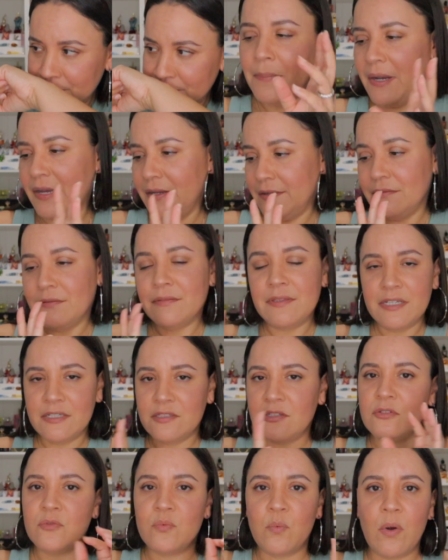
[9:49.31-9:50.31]
But
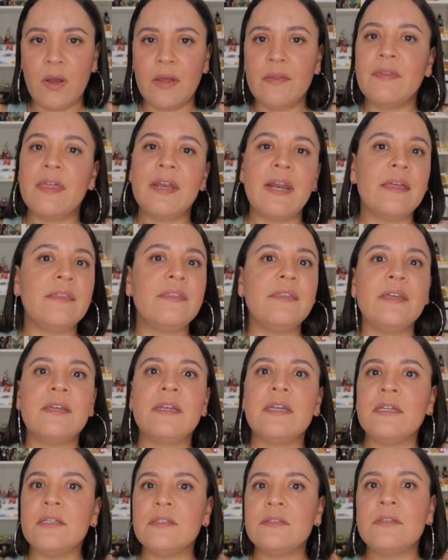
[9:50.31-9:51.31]
this is one that I
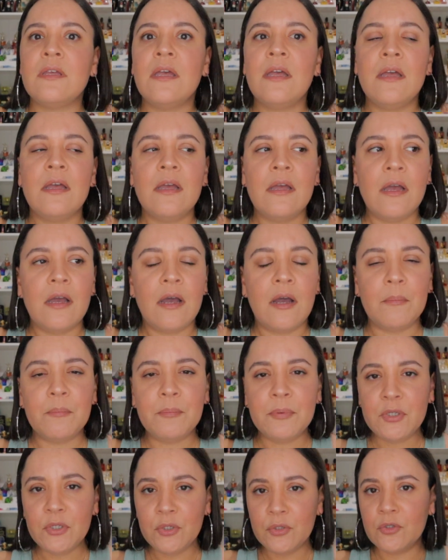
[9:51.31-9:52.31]
think is a
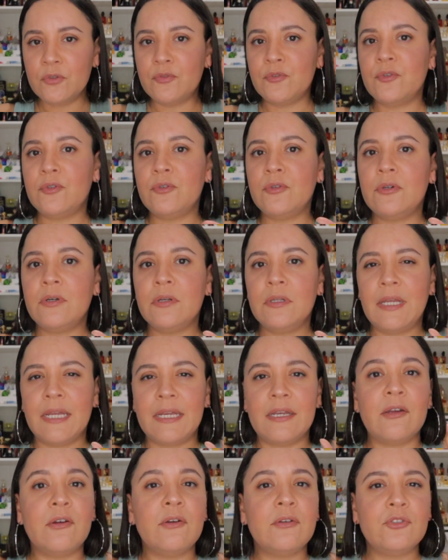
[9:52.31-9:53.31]
beautiful,
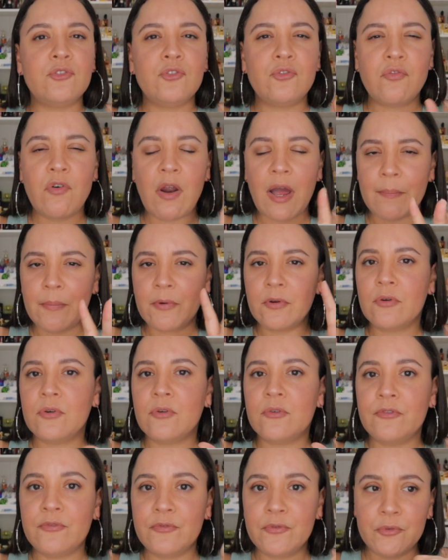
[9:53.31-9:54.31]
like,
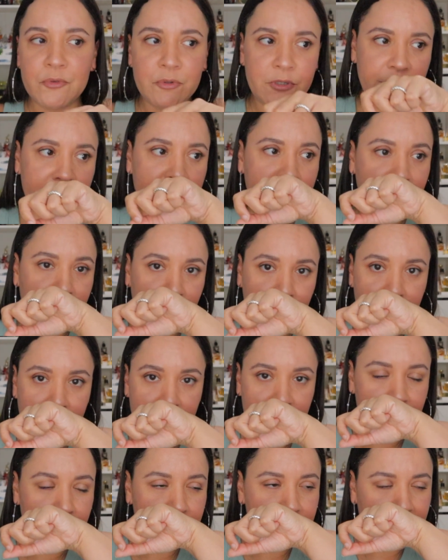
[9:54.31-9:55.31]
tropical fruity
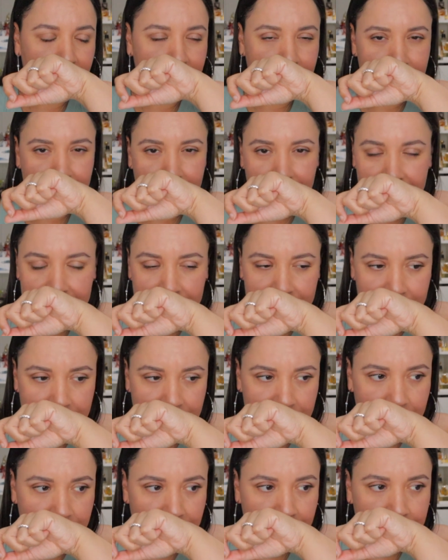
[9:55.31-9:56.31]
floral. It's kind of
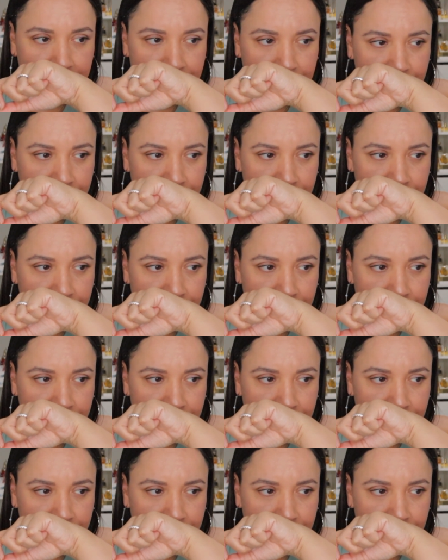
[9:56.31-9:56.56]
musky.